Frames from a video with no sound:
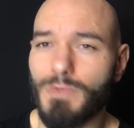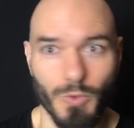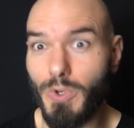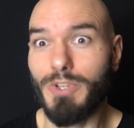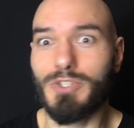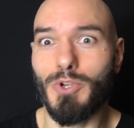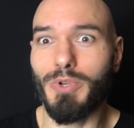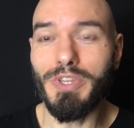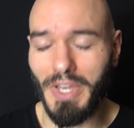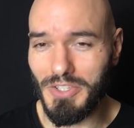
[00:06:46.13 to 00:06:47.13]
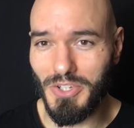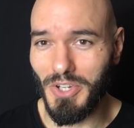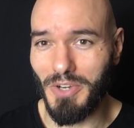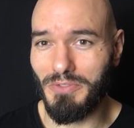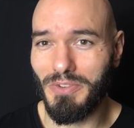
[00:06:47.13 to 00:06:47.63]
Gorillas don't eat that
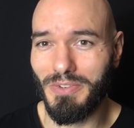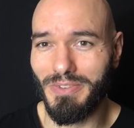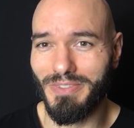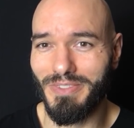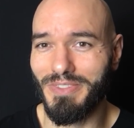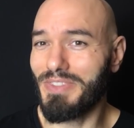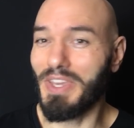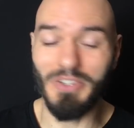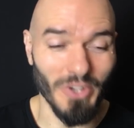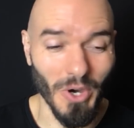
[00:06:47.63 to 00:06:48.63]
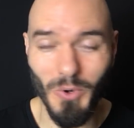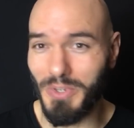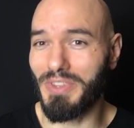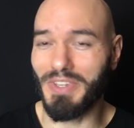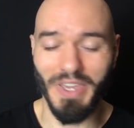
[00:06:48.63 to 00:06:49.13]
stuff. They
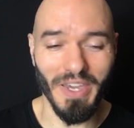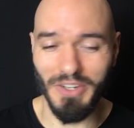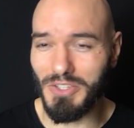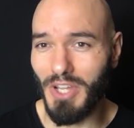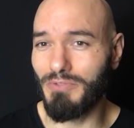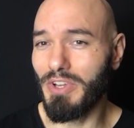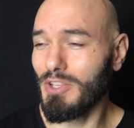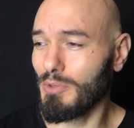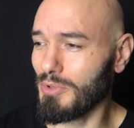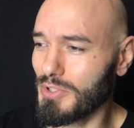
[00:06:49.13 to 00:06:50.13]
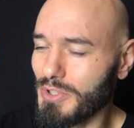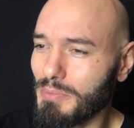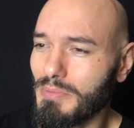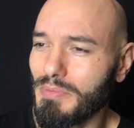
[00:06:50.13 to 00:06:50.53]
don't. They can't. It's not available to them.